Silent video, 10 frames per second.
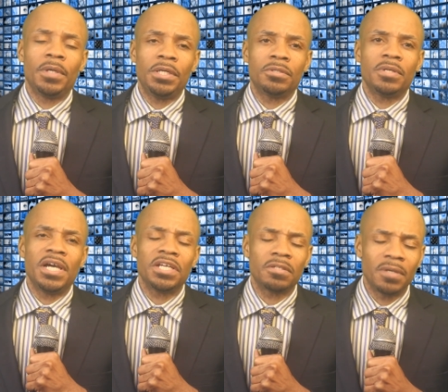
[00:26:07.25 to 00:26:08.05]

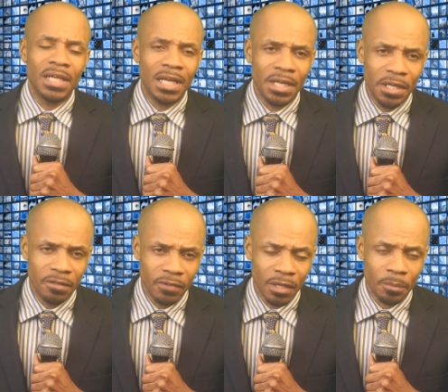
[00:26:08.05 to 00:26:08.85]
international headline and
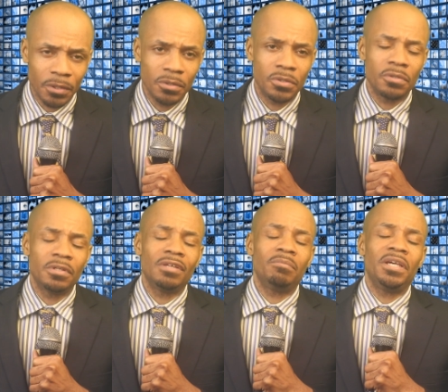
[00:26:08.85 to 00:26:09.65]
developing news story
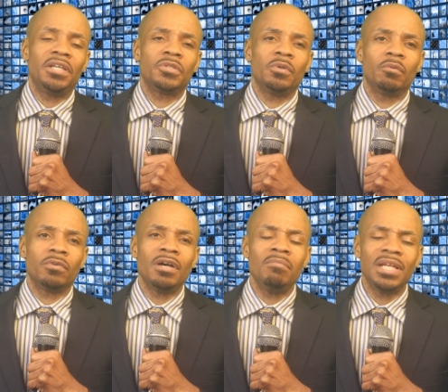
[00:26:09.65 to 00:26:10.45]
that made this week
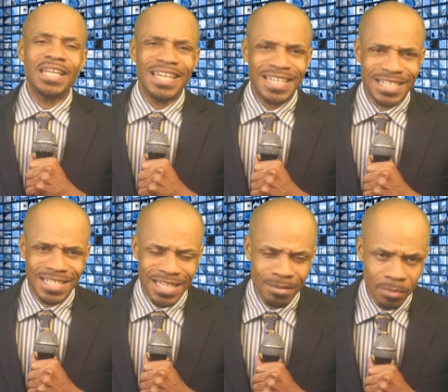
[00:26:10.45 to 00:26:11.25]
rumbling and
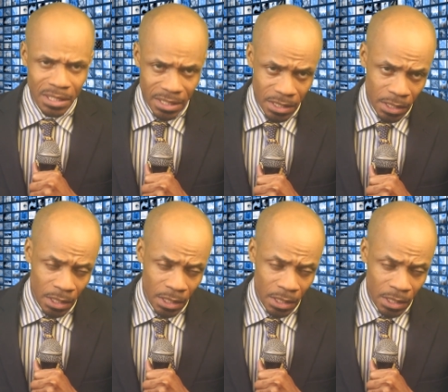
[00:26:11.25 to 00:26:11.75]
stumbling.